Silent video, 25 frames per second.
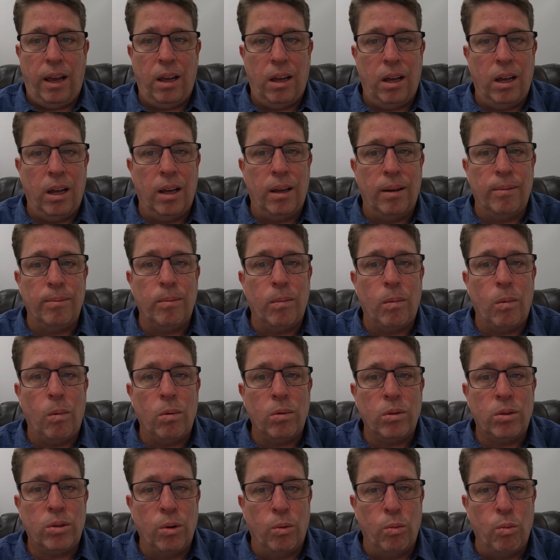Um,
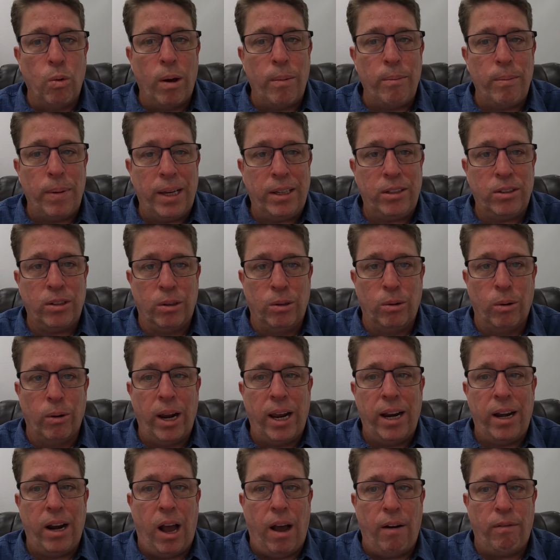so what makes a
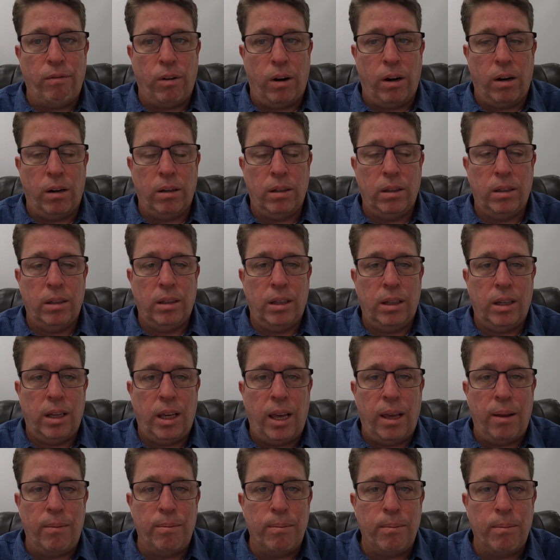great offer?
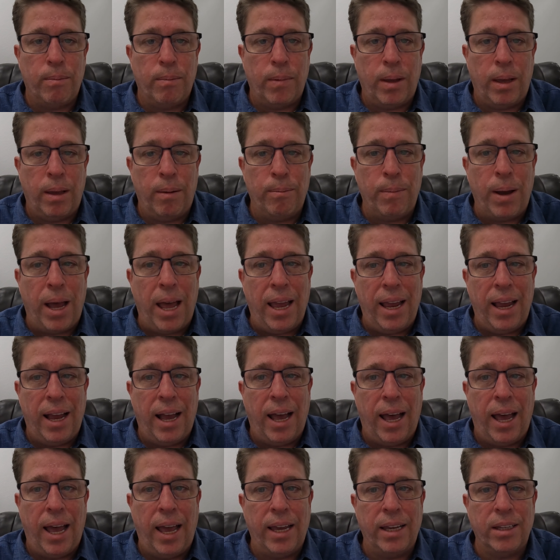In, in my
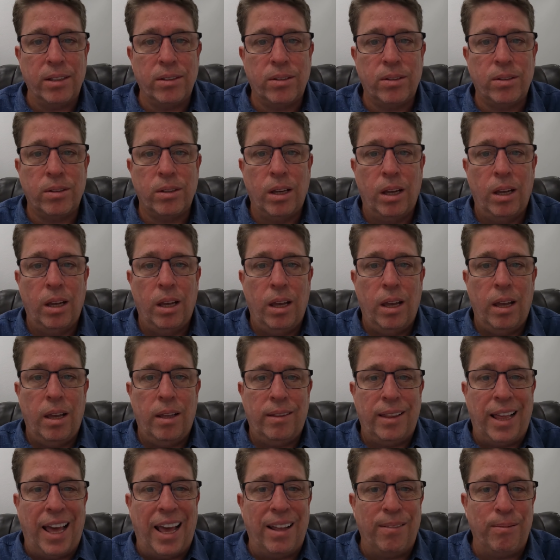eyes,
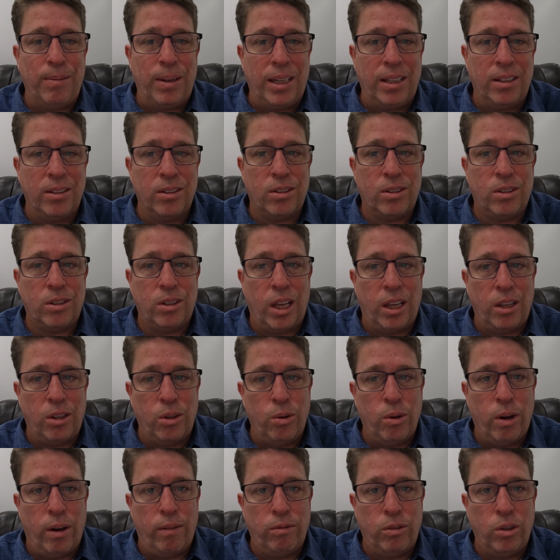that means that
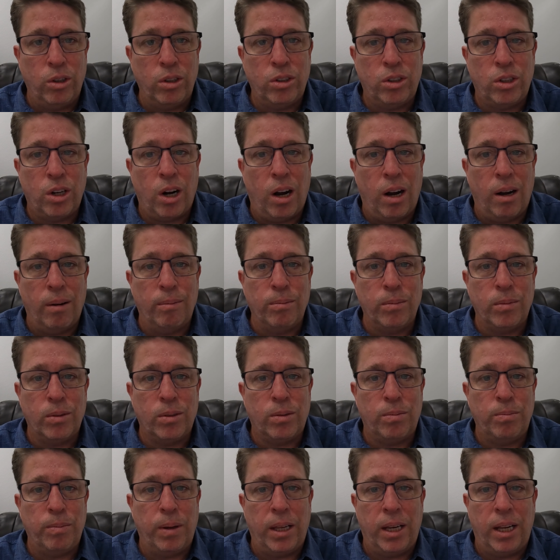you have good
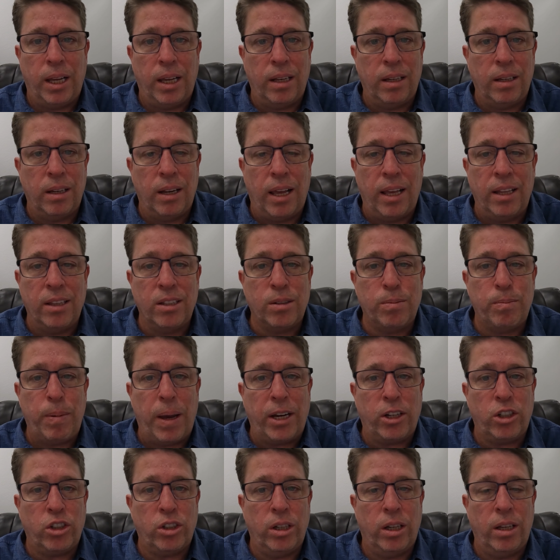terms, meaning
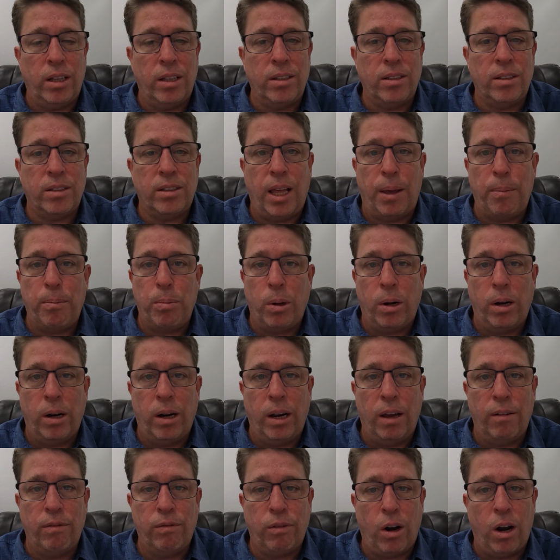inspections, they put
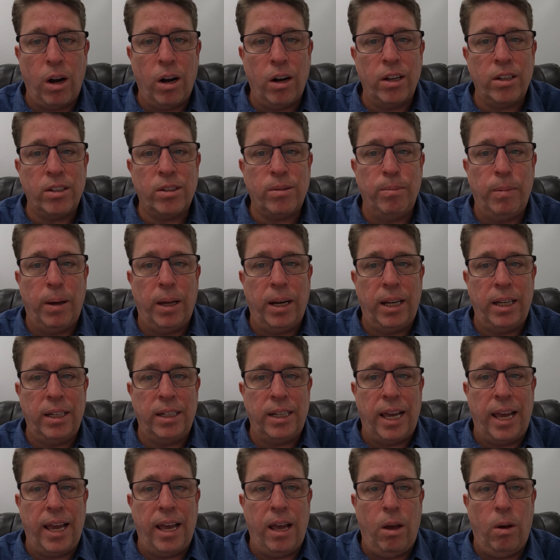enough earnest money
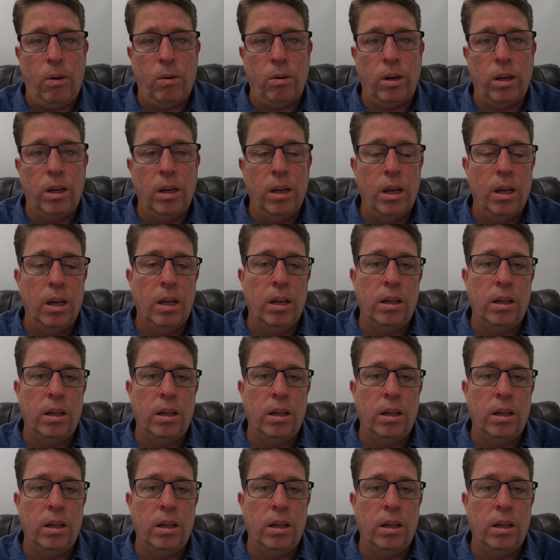down,